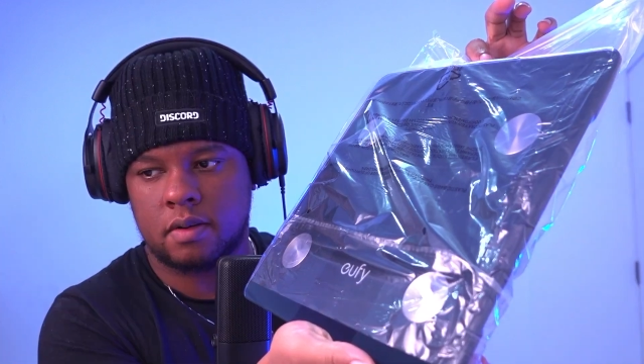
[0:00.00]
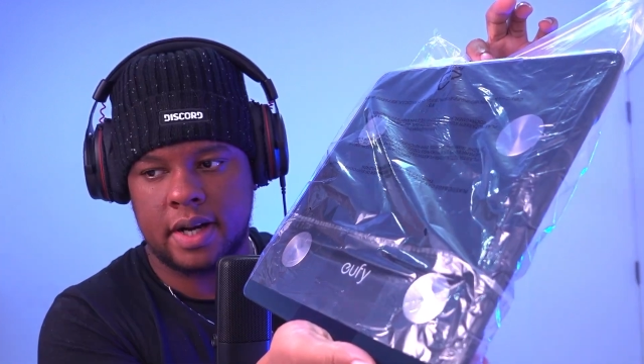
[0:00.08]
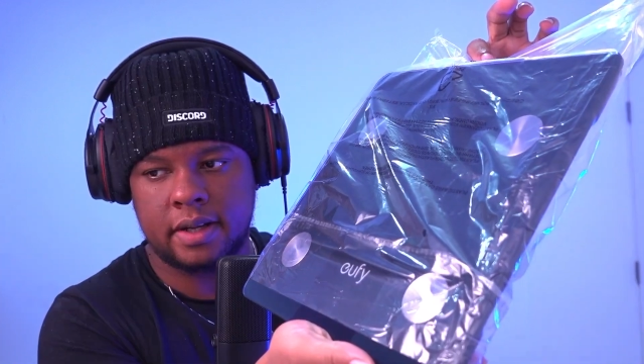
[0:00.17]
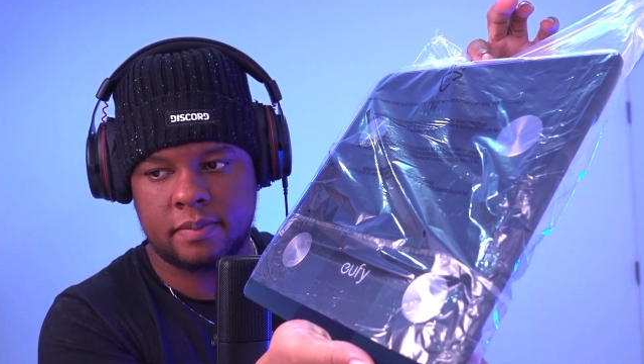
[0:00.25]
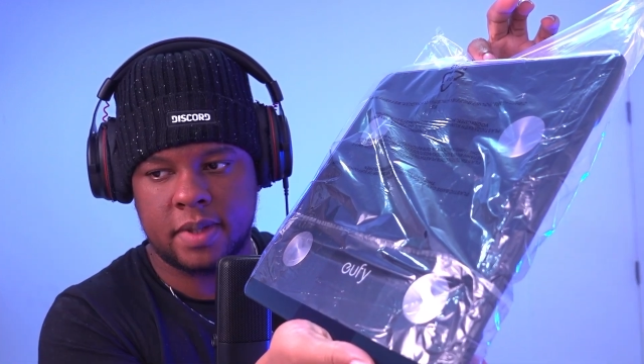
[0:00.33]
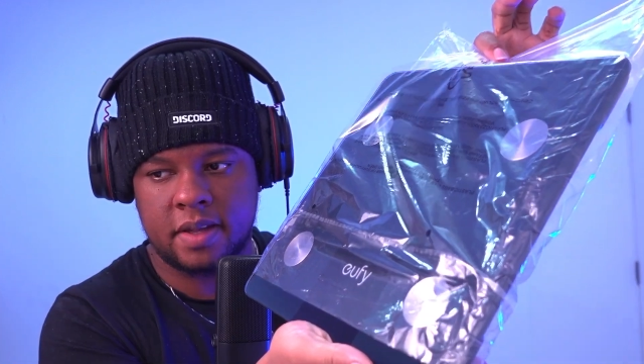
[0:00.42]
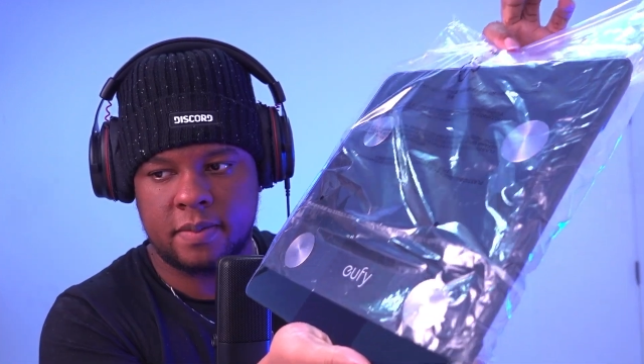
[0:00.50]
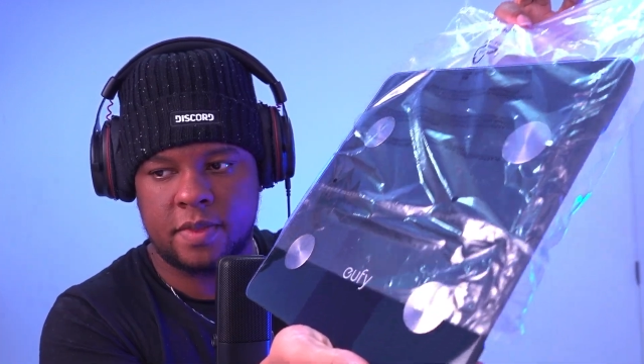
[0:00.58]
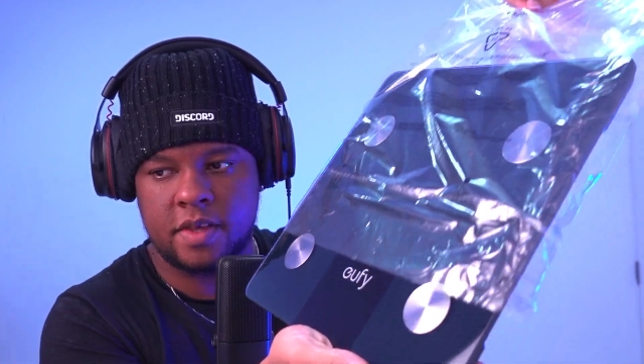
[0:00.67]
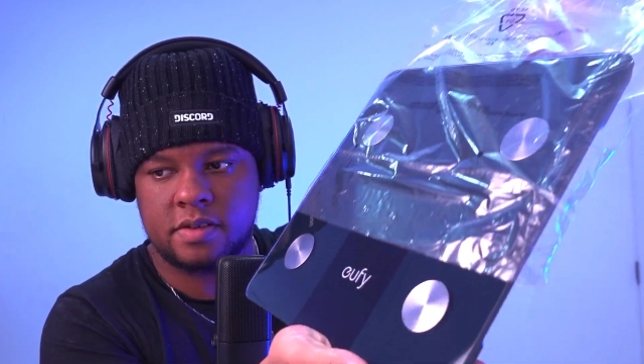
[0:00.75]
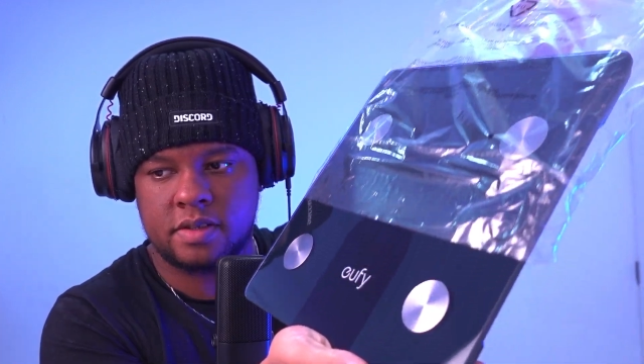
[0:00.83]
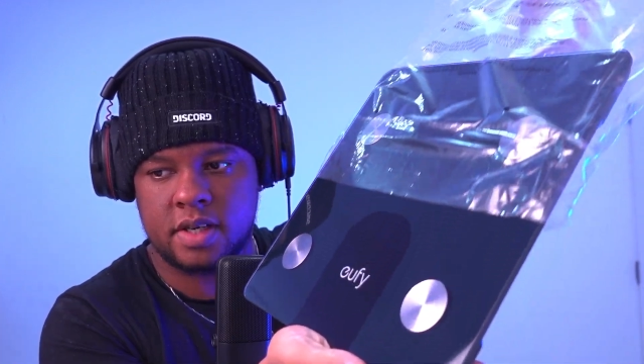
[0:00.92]
right, and
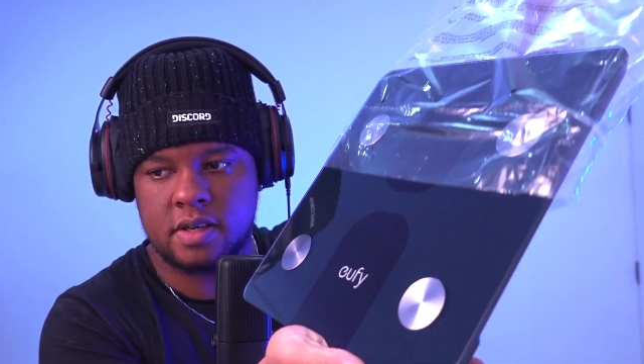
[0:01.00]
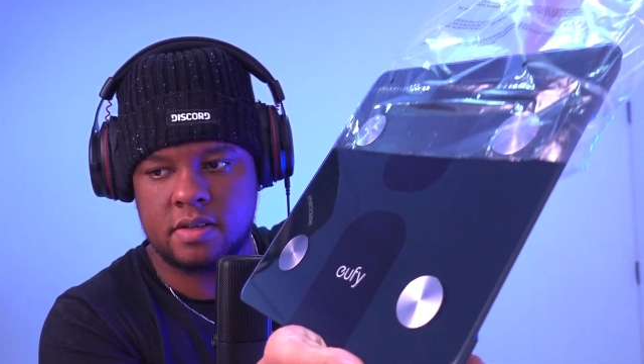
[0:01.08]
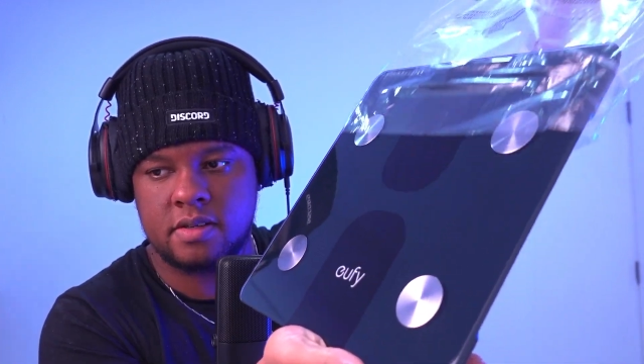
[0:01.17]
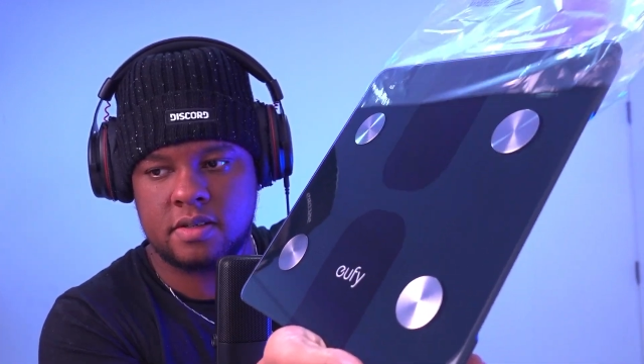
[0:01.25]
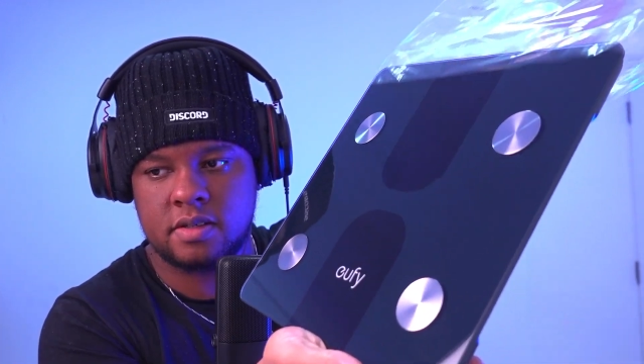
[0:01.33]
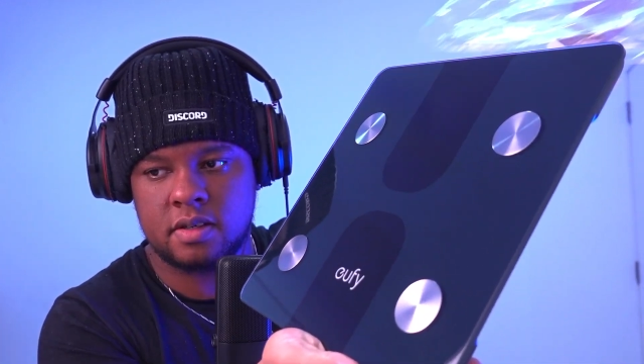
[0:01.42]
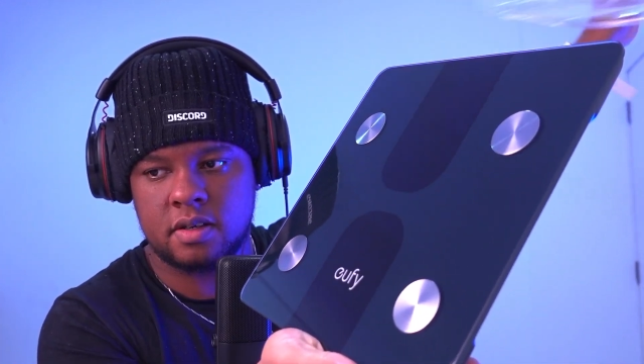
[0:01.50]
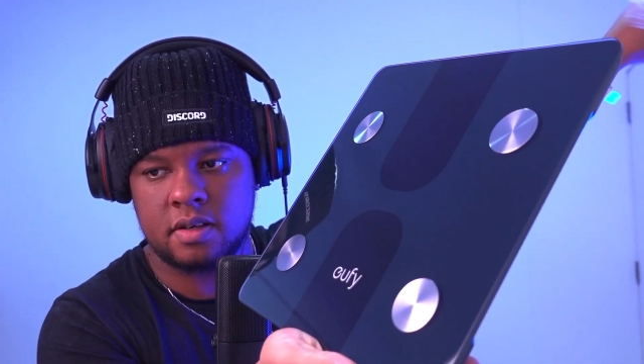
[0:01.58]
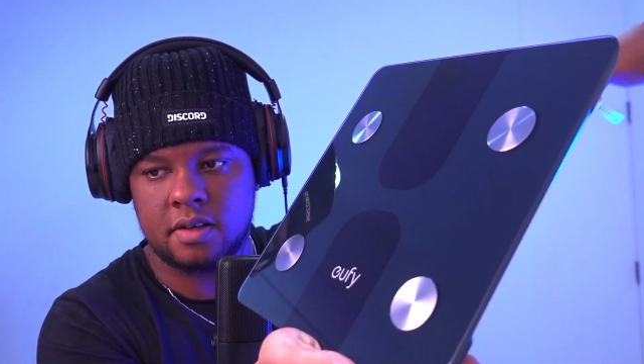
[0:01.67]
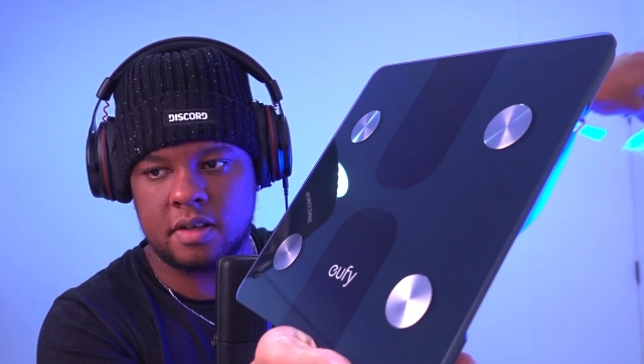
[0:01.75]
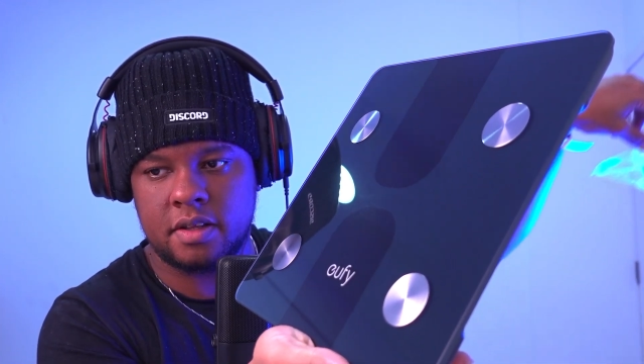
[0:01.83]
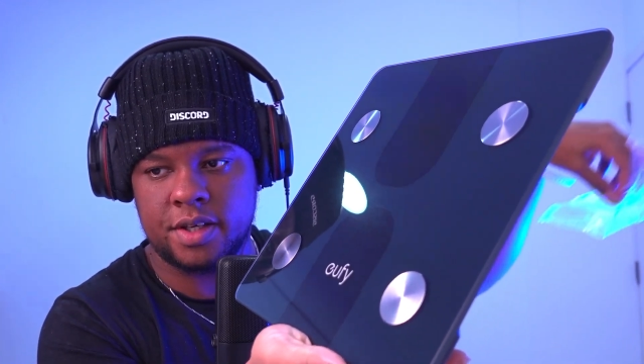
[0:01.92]
this is
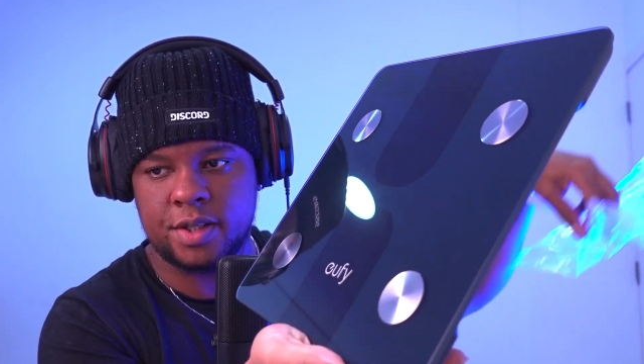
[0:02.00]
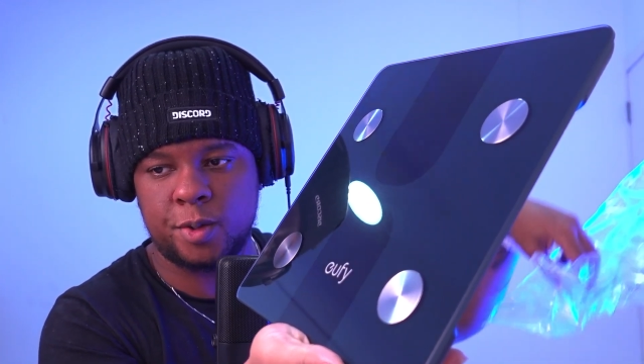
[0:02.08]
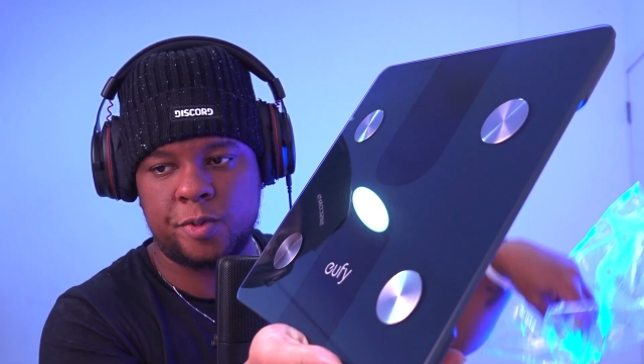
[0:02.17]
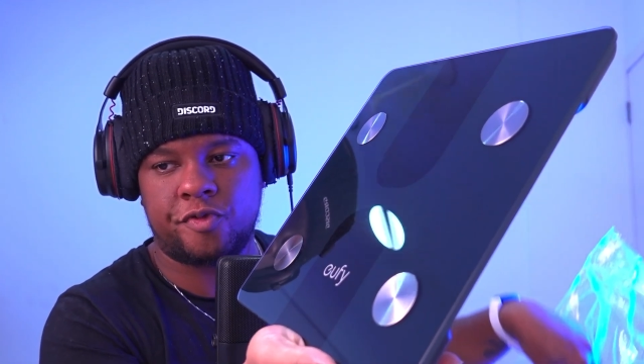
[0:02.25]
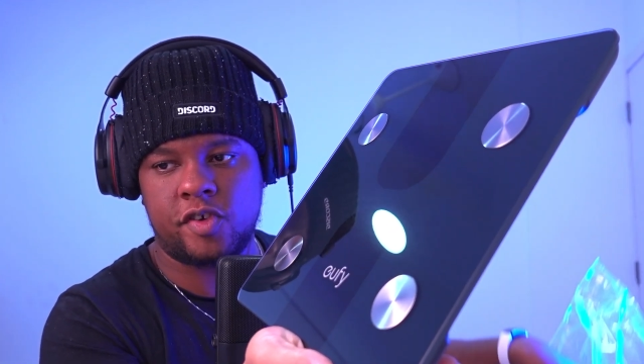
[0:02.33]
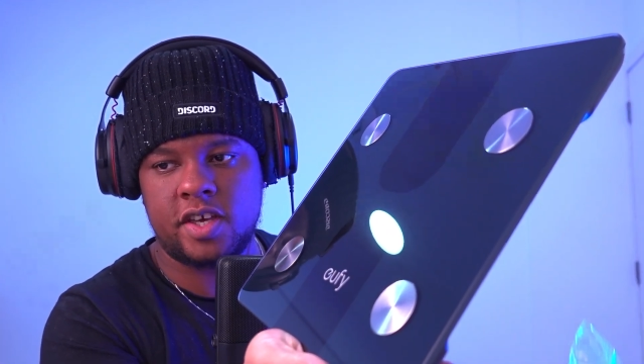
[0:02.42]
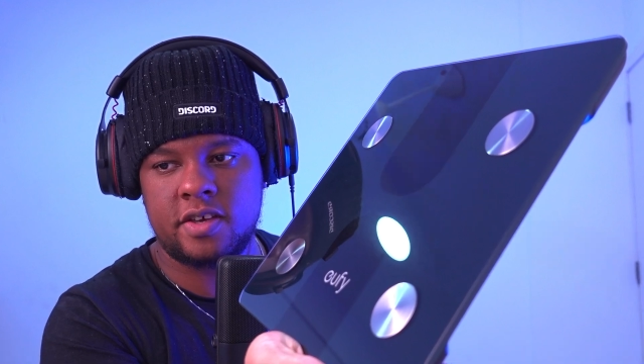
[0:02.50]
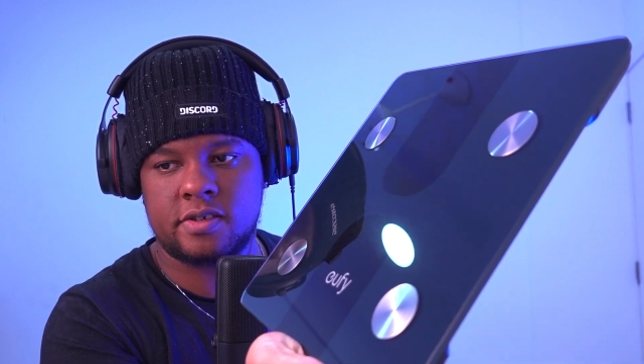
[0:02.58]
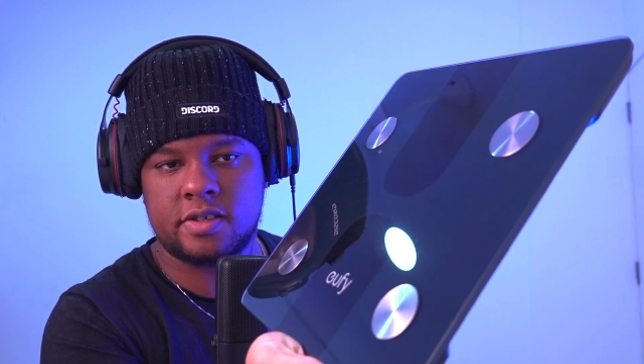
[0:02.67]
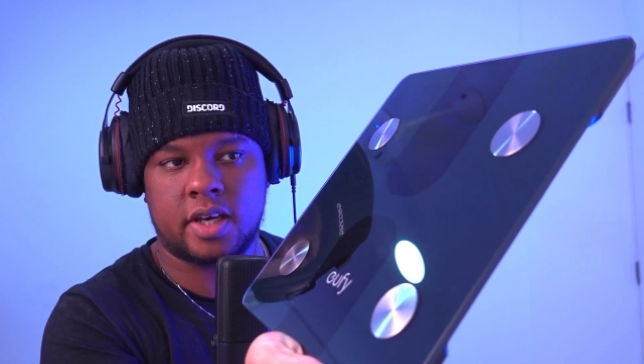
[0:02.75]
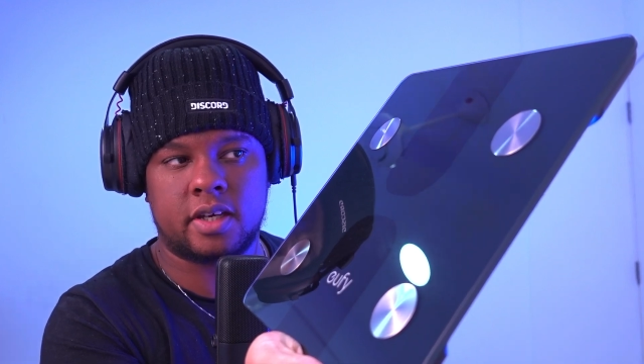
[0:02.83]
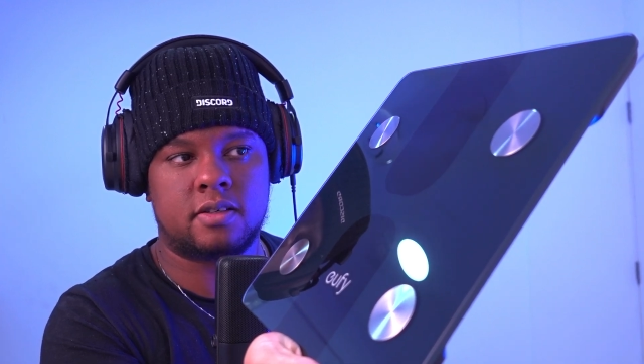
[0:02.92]
the Eufy
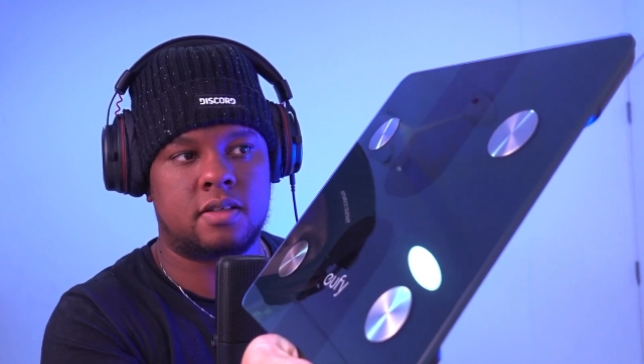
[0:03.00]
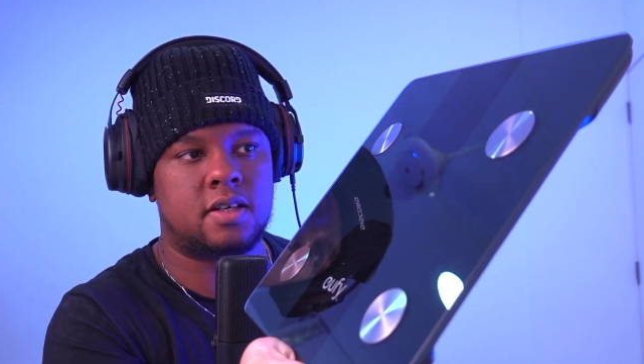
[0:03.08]
Scale